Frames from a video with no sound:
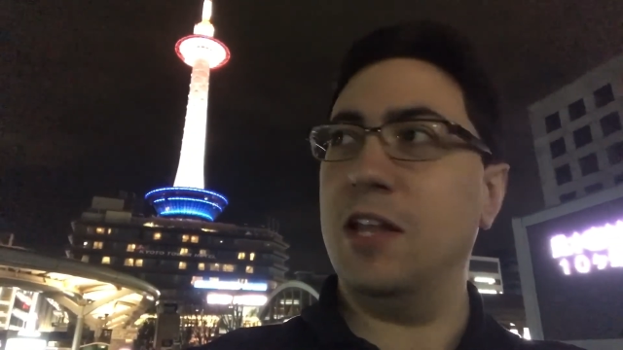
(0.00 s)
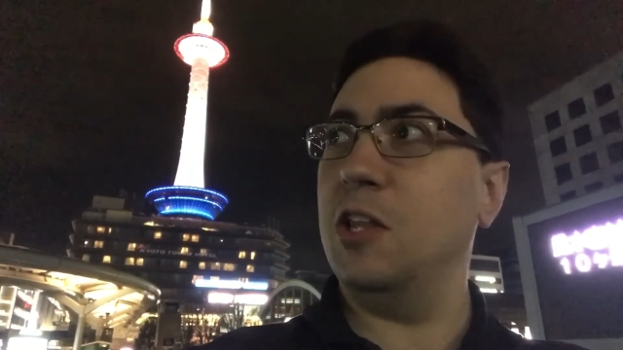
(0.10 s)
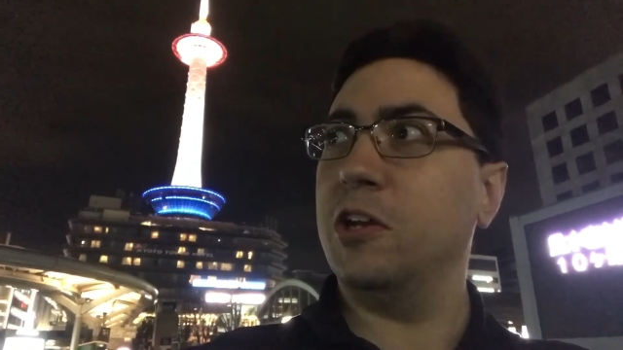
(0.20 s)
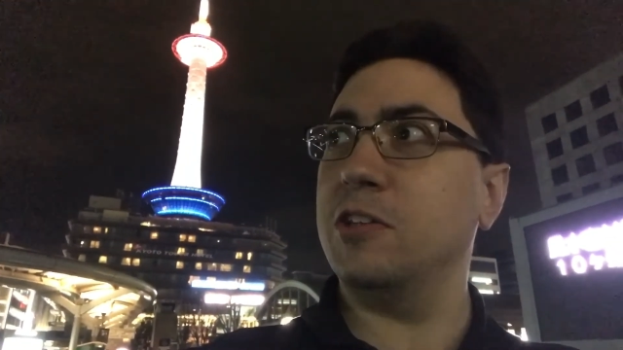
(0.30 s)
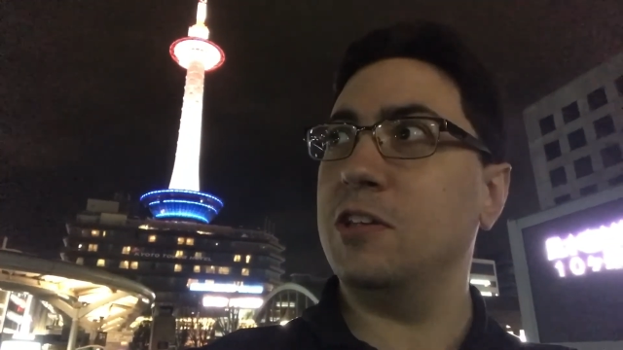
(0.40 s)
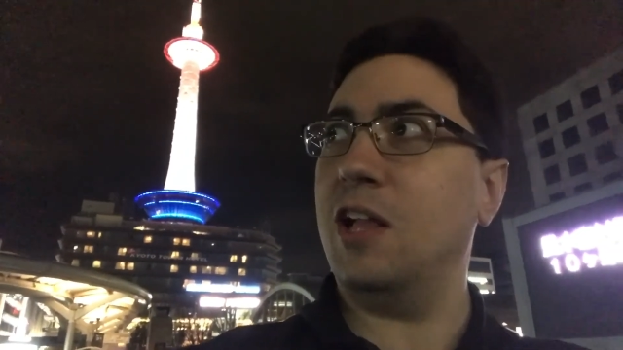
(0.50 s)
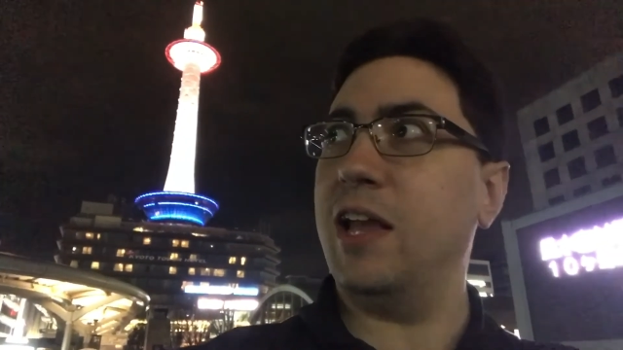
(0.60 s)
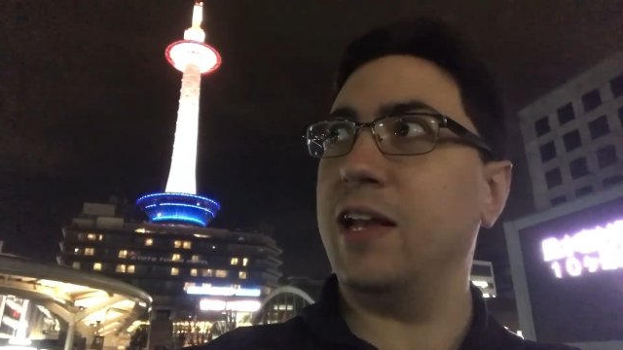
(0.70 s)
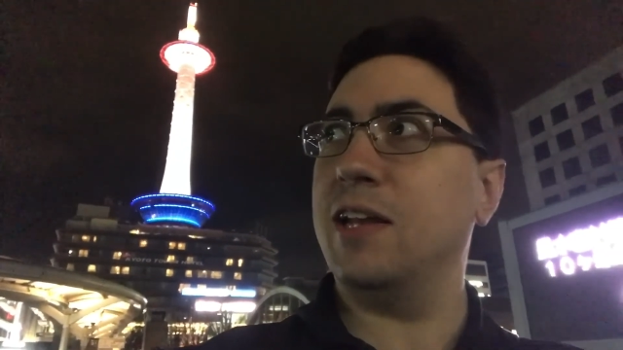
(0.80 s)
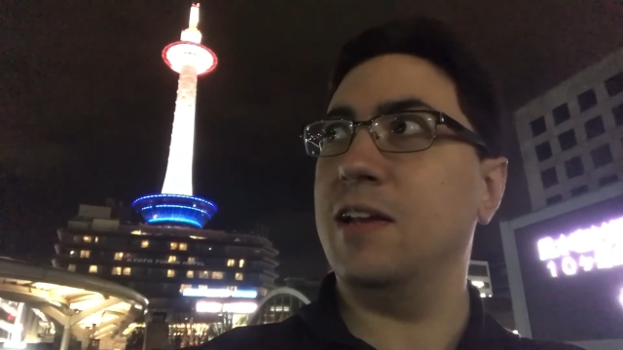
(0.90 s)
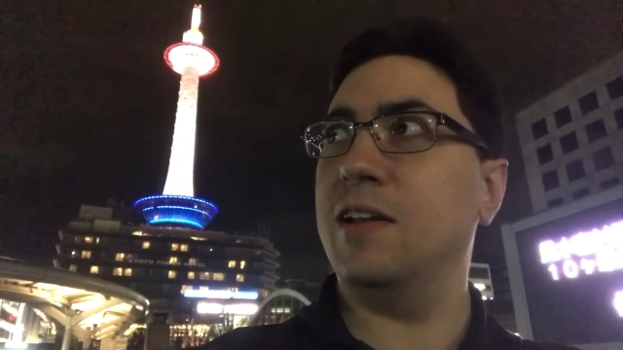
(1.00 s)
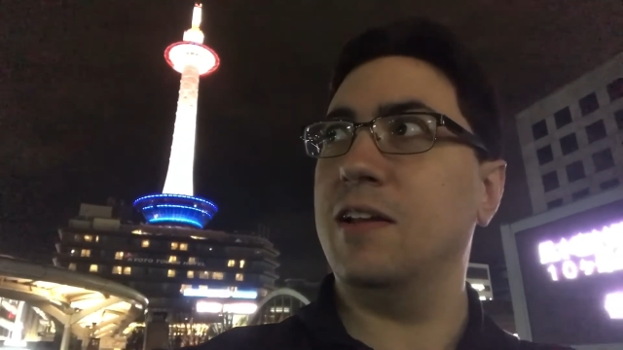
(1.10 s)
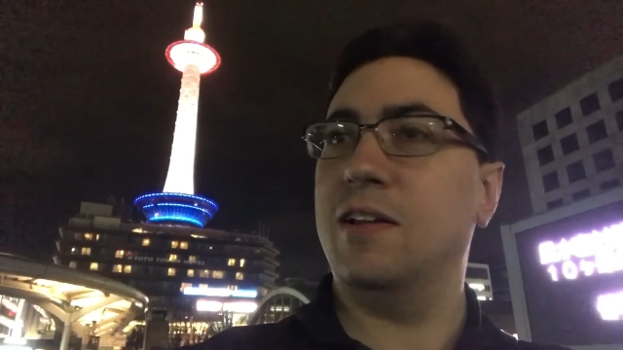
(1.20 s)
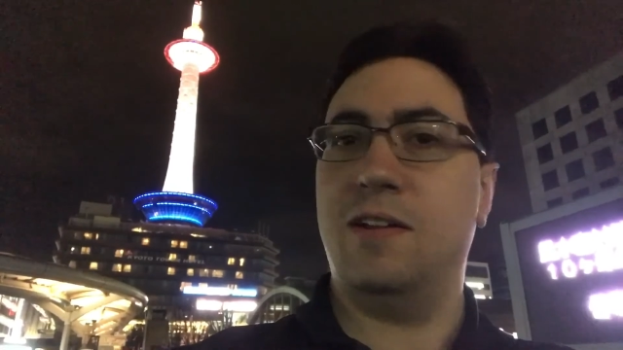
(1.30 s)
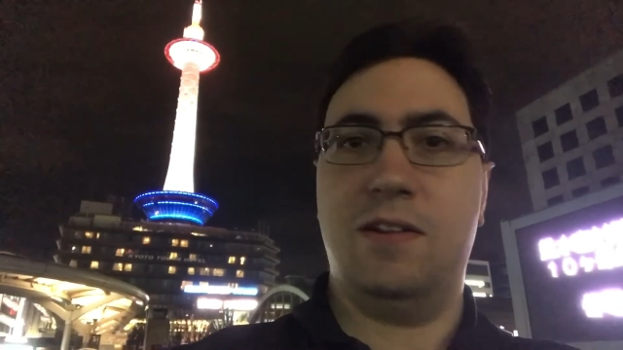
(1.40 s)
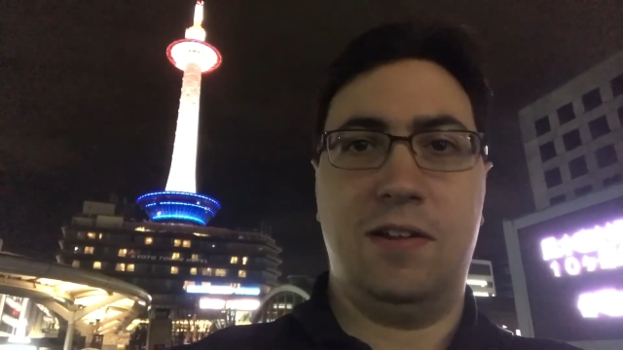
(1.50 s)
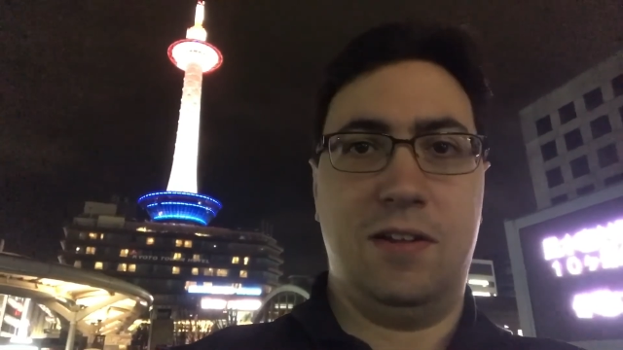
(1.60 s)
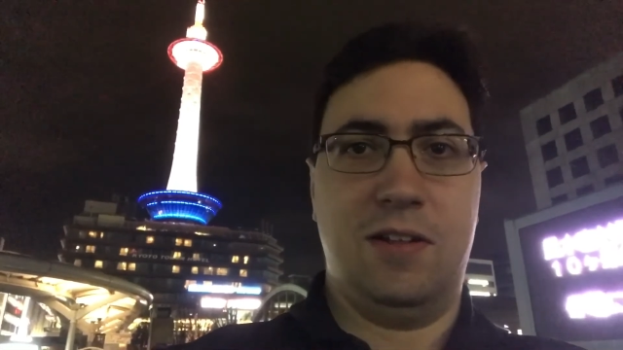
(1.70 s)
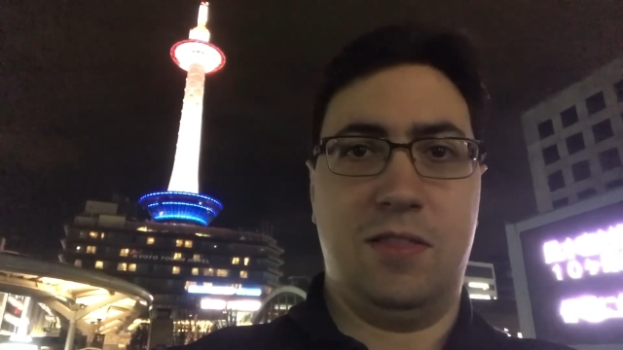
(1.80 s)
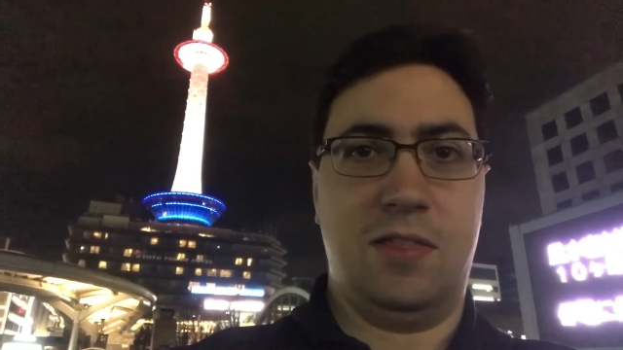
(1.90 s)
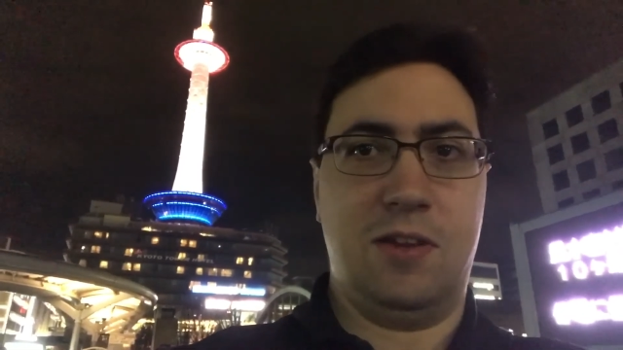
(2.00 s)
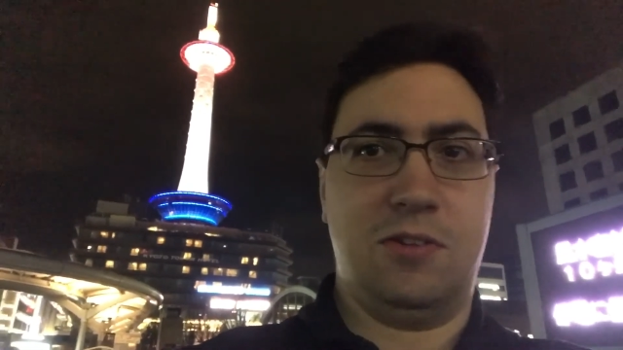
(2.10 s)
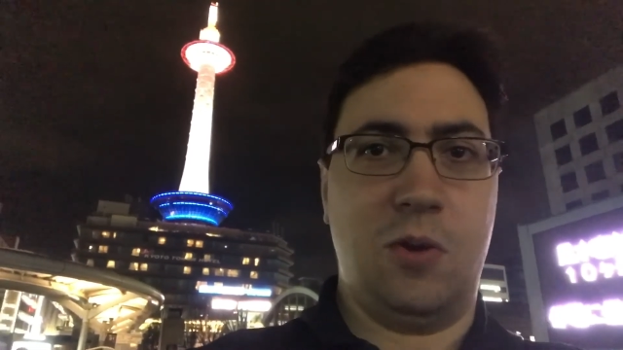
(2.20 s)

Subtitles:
It looks like there's